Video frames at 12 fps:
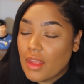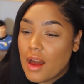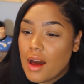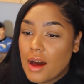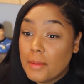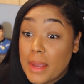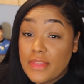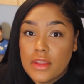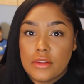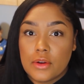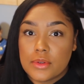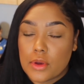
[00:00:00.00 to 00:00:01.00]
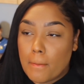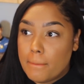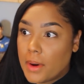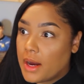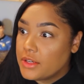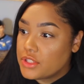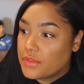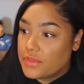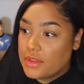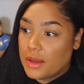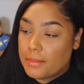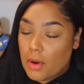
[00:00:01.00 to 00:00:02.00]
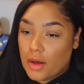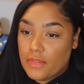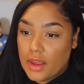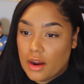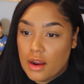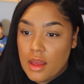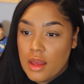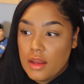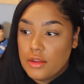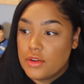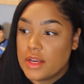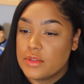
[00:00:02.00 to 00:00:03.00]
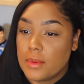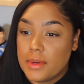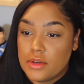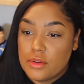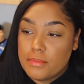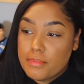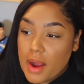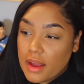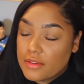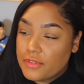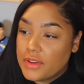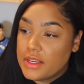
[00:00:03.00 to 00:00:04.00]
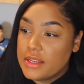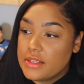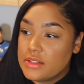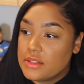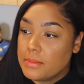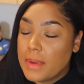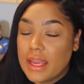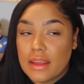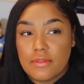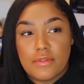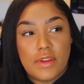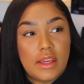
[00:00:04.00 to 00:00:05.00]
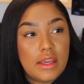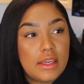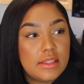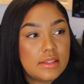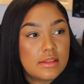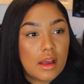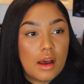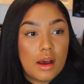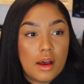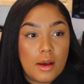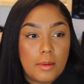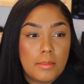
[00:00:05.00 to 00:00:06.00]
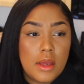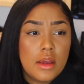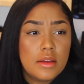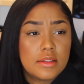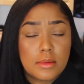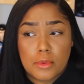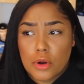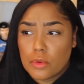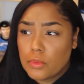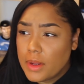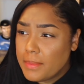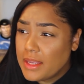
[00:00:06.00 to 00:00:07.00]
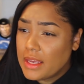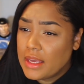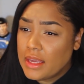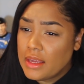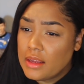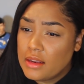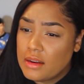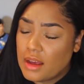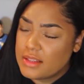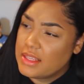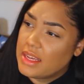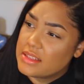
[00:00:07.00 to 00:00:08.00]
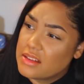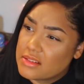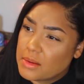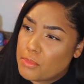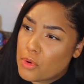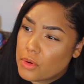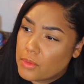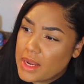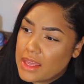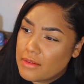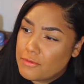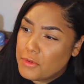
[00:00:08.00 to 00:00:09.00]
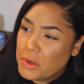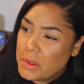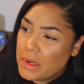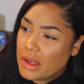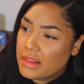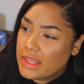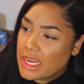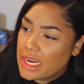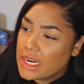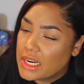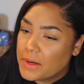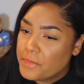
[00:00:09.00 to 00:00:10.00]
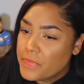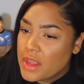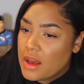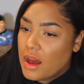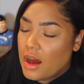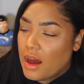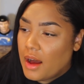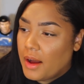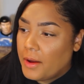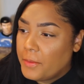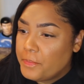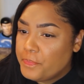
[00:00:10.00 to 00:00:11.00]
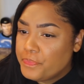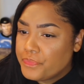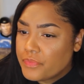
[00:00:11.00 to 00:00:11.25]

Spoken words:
and then there was a bunch of them on there. You guys want me to do breakfast, Jamaican feast, some Caribbean. I think I saw some Puerto Rican food on there. I